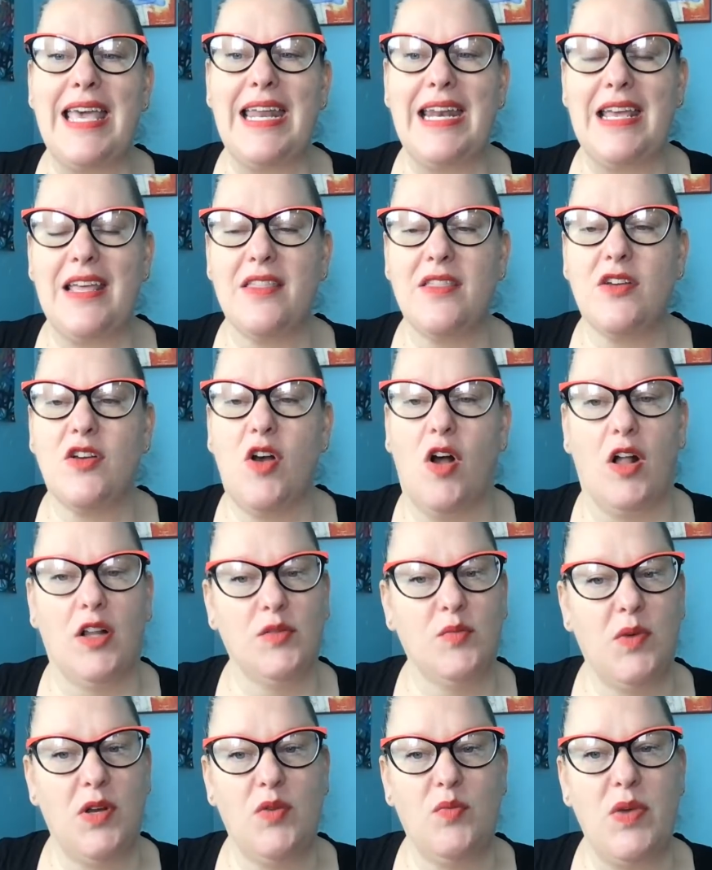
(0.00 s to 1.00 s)
Kenneth
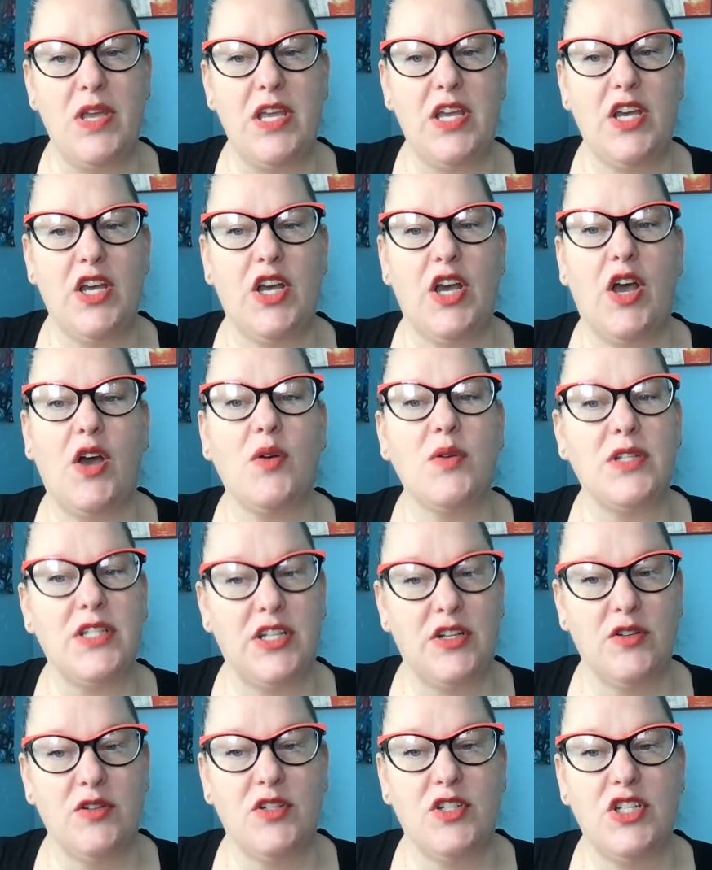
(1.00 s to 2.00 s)
called 1 week ago,
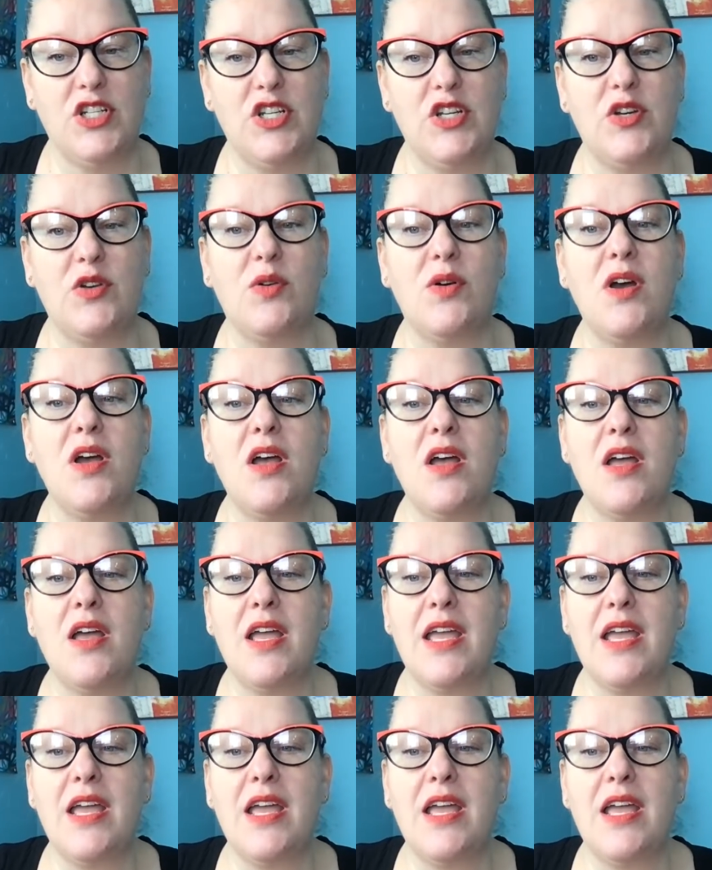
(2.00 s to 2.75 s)
tier 2,